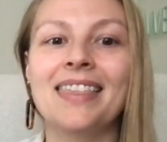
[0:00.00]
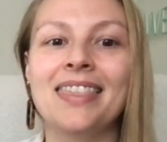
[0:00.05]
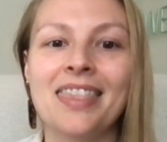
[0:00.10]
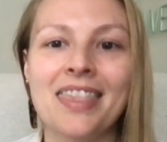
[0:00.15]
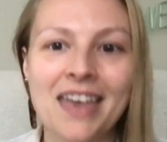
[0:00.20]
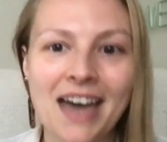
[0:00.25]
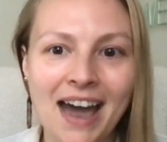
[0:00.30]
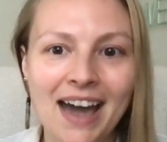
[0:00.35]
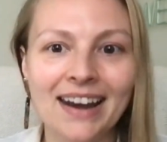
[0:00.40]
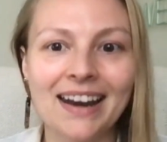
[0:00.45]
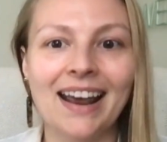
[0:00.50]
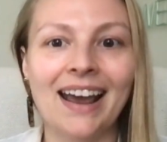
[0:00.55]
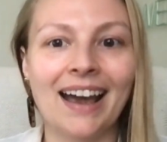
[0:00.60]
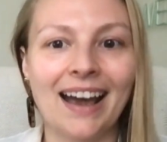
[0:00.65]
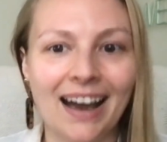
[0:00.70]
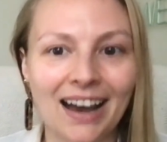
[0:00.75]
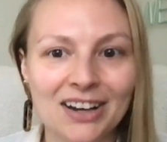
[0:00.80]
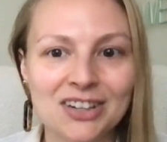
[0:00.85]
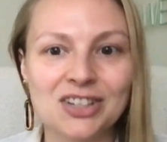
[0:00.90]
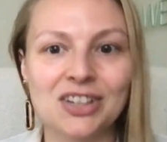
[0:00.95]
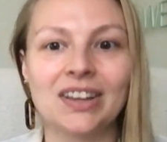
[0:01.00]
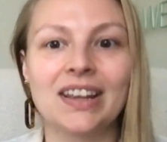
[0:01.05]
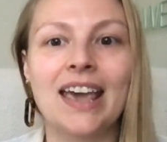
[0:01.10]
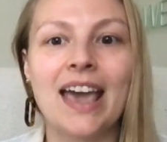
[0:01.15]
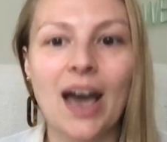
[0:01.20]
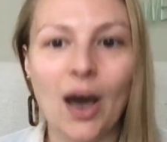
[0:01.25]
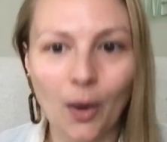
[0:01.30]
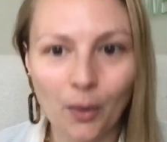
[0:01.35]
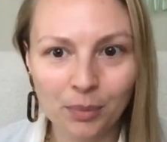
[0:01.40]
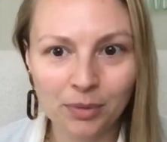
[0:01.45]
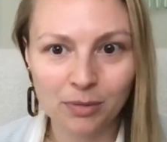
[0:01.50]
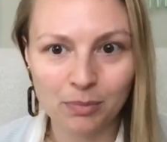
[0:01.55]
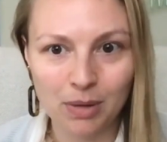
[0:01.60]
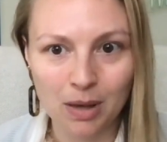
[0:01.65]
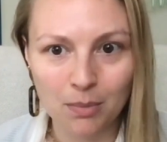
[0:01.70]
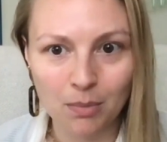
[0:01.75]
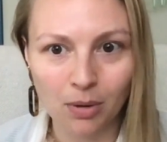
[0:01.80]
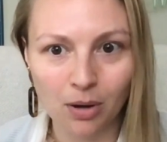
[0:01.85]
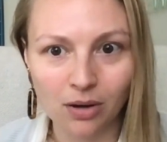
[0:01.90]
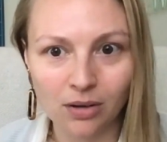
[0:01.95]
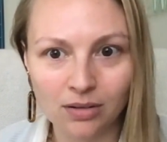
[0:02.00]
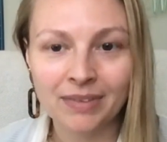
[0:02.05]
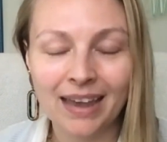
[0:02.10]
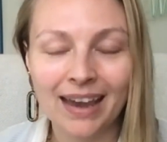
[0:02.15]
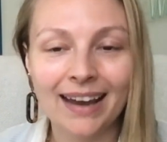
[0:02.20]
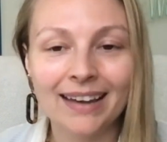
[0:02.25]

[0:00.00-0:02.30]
that actually helps people.